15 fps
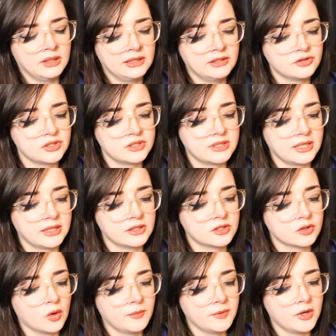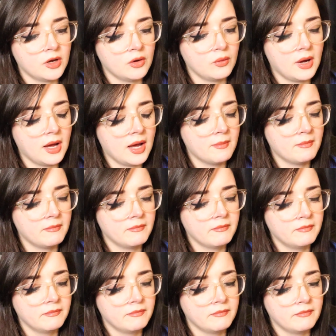Interesting, Scorpio.
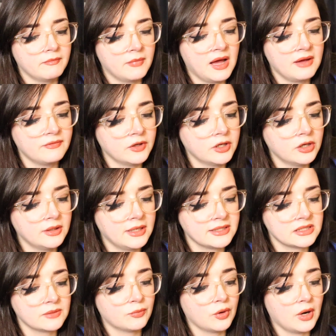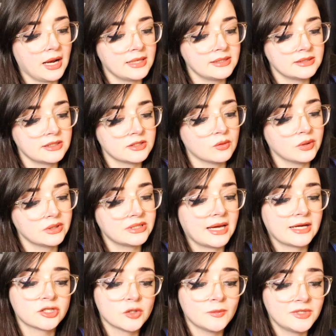Um, I feel like your next surprise is going to
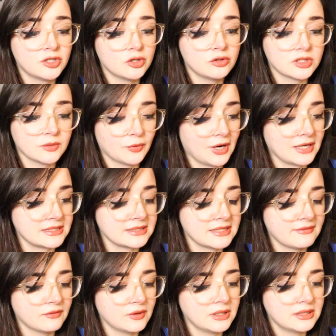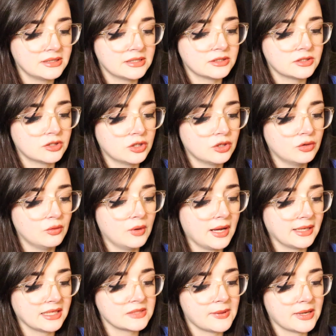actually be two surprises. I feel like this is two
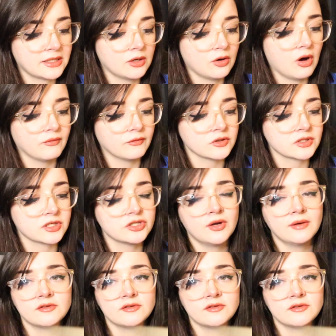unexpected offers because